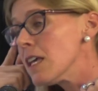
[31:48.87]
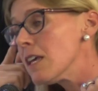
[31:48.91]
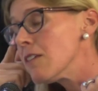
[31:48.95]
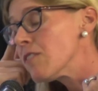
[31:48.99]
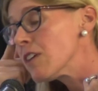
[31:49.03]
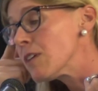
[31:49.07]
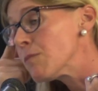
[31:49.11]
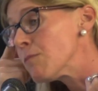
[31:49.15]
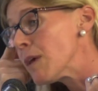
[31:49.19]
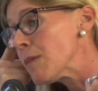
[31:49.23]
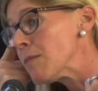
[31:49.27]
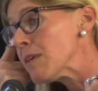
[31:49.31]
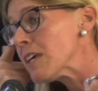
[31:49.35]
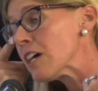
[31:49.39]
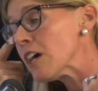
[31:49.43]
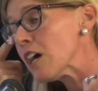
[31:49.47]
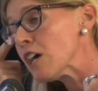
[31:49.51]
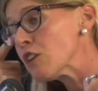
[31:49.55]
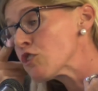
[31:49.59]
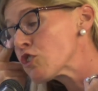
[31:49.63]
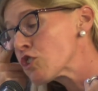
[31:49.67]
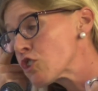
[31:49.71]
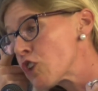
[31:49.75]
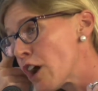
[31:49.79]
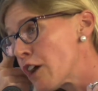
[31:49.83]
even maybe
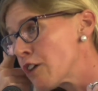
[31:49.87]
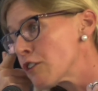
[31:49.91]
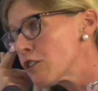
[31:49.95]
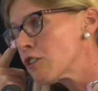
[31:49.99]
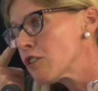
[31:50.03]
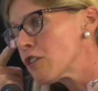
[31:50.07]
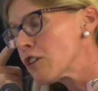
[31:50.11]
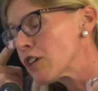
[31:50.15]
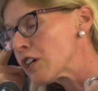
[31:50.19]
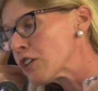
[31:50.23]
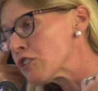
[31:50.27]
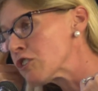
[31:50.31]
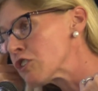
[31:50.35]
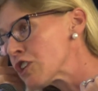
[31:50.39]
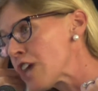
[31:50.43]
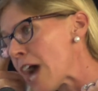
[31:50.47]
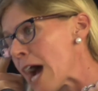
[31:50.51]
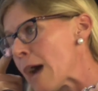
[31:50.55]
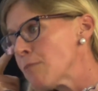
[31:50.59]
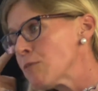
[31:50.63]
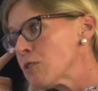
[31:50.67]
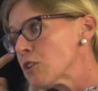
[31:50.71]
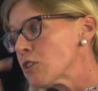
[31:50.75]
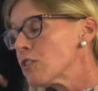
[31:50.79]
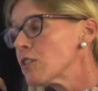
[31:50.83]
a charter or a
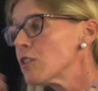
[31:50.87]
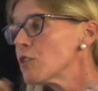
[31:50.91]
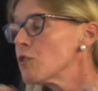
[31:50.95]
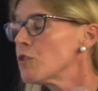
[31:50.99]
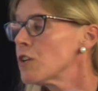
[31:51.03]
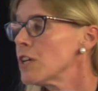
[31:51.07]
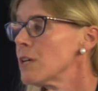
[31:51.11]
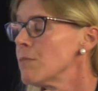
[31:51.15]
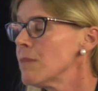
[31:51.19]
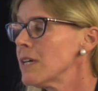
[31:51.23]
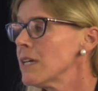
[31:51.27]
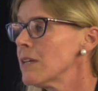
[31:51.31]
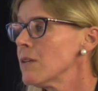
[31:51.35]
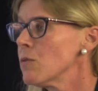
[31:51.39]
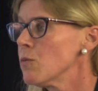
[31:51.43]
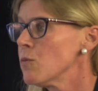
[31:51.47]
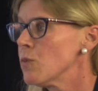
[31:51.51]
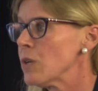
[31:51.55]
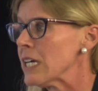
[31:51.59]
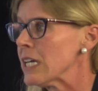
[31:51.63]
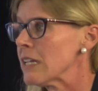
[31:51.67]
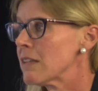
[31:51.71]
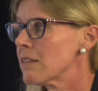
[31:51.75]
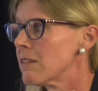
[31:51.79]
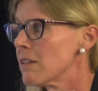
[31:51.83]
chapter agreement
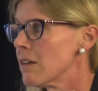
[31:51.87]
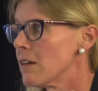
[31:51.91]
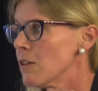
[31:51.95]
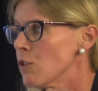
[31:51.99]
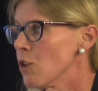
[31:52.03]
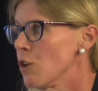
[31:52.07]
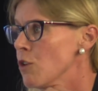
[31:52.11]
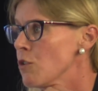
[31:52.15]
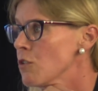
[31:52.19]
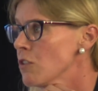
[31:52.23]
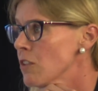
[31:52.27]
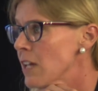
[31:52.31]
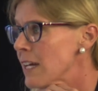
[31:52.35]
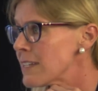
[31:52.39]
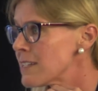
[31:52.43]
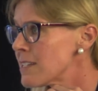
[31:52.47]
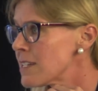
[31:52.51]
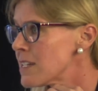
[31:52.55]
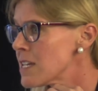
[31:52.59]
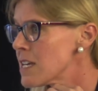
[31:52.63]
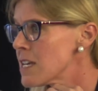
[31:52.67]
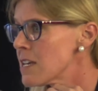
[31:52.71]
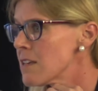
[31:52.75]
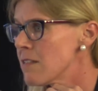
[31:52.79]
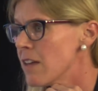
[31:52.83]
with a local
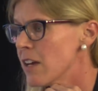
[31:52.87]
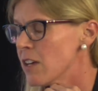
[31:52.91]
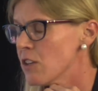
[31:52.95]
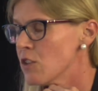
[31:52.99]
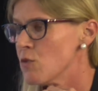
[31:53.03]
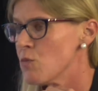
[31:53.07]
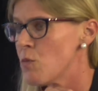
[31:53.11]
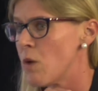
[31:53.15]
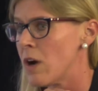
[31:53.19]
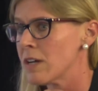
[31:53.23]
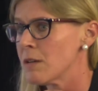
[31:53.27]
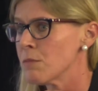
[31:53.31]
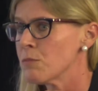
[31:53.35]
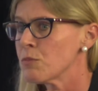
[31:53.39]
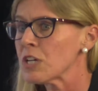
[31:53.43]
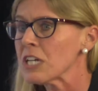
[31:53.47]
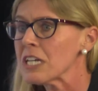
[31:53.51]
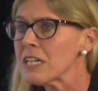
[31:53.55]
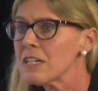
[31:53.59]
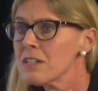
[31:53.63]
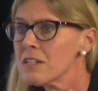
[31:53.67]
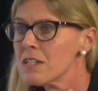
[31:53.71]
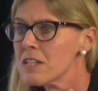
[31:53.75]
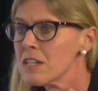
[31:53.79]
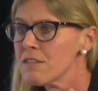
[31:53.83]
entity that you want to bring
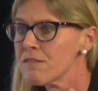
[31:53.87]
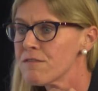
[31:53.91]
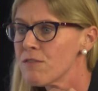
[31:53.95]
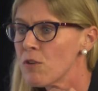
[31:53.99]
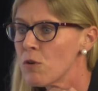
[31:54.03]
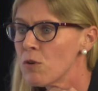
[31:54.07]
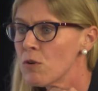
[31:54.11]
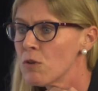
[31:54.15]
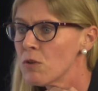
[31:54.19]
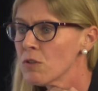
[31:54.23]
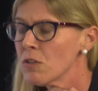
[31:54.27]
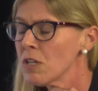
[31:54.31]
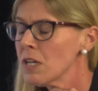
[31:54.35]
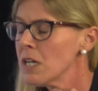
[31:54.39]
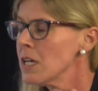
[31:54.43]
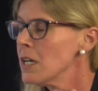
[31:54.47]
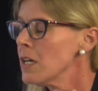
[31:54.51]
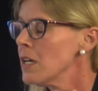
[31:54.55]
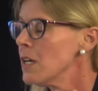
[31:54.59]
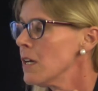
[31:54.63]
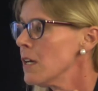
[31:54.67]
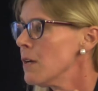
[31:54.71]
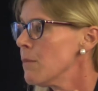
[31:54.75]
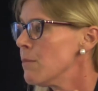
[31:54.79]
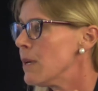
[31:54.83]
into the fold,
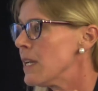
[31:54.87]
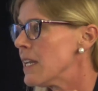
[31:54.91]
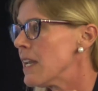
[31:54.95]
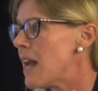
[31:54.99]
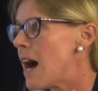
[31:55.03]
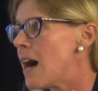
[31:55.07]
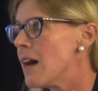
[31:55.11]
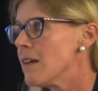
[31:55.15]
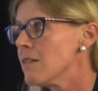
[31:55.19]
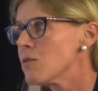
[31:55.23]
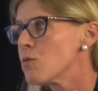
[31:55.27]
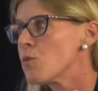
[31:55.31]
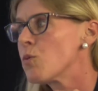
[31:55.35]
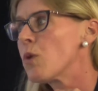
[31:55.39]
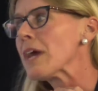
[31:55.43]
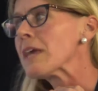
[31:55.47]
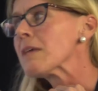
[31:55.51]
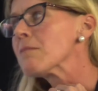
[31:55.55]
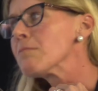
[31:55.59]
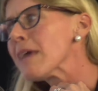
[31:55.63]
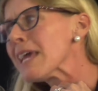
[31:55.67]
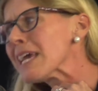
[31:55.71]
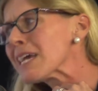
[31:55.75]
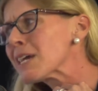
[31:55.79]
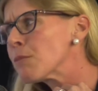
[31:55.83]
but not
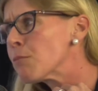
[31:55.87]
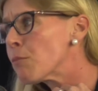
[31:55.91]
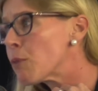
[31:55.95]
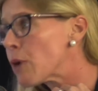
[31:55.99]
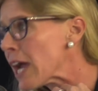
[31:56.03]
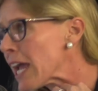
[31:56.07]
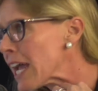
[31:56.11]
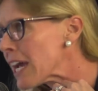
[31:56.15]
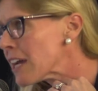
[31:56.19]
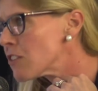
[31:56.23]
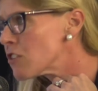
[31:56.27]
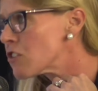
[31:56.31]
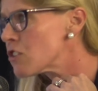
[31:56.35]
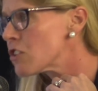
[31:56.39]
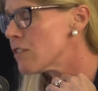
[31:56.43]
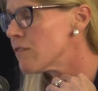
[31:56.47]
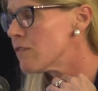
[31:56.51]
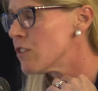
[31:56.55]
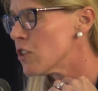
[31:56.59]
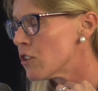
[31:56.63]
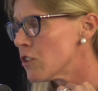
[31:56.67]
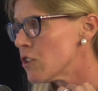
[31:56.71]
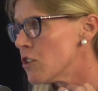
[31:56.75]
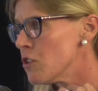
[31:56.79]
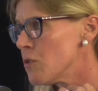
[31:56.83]
quite make a branch of
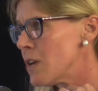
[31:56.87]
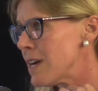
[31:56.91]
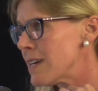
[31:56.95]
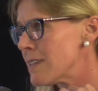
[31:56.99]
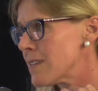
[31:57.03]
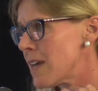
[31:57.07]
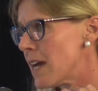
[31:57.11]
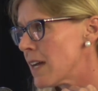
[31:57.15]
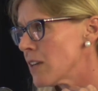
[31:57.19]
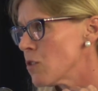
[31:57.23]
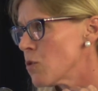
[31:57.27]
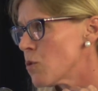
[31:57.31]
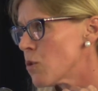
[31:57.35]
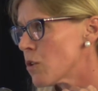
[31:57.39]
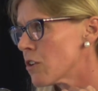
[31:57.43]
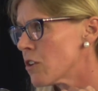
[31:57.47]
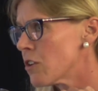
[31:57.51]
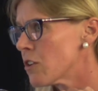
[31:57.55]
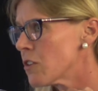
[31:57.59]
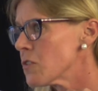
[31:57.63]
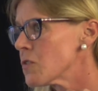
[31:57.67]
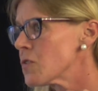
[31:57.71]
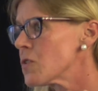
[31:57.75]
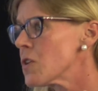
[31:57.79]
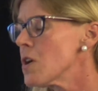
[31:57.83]
your U.S.
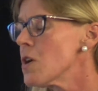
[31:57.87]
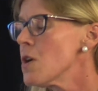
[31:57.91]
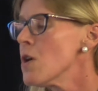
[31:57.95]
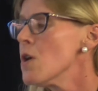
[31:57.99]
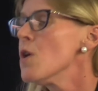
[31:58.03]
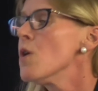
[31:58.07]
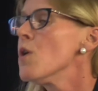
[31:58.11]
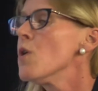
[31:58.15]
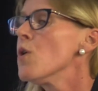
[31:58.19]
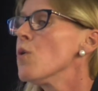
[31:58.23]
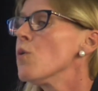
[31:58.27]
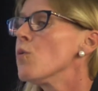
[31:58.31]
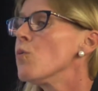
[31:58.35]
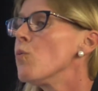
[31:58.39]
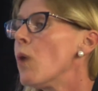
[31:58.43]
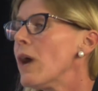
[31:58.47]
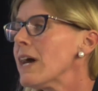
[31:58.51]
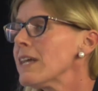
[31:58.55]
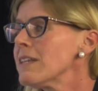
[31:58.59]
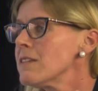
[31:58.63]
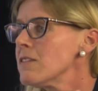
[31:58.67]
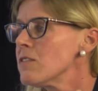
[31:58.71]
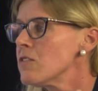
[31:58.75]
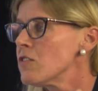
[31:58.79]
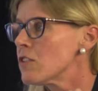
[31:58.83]
headquarters.
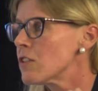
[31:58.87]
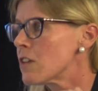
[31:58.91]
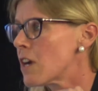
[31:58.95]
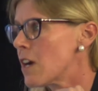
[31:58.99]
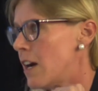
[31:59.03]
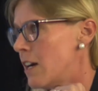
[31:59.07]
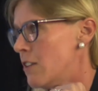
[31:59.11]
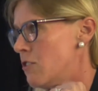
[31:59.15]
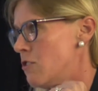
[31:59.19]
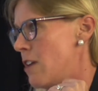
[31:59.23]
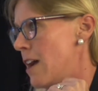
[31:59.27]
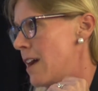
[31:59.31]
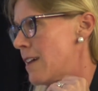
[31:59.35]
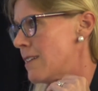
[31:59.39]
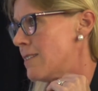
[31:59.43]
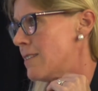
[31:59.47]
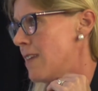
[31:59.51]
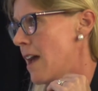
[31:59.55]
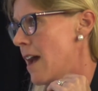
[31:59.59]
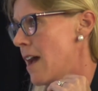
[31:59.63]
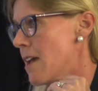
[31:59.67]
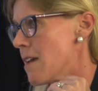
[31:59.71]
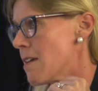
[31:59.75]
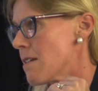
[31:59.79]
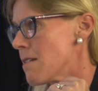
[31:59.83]
What does your contract
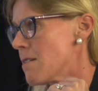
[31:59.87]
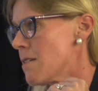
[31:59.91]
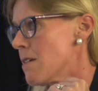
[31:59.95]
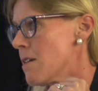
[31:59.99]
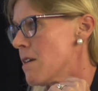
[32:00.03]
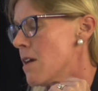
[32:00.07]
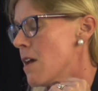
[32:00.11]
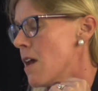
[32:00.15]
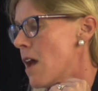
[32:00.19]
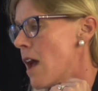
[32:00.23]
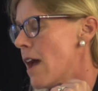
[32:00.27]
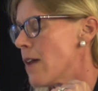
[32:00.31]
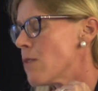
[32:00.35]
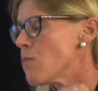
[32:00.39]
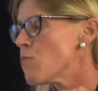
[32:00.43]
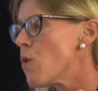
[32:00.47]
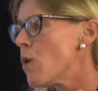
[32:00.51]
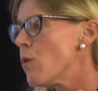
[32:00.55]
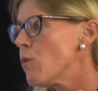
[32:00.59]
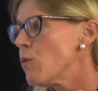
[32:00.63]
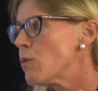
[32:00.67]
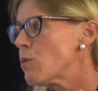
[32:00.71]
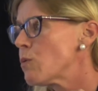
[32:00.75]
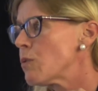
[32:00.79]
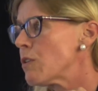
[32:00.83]
say? And
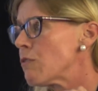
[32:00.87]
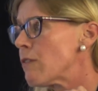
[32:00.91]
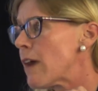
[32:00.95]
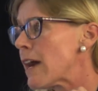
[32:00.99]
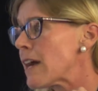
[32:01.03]
what would we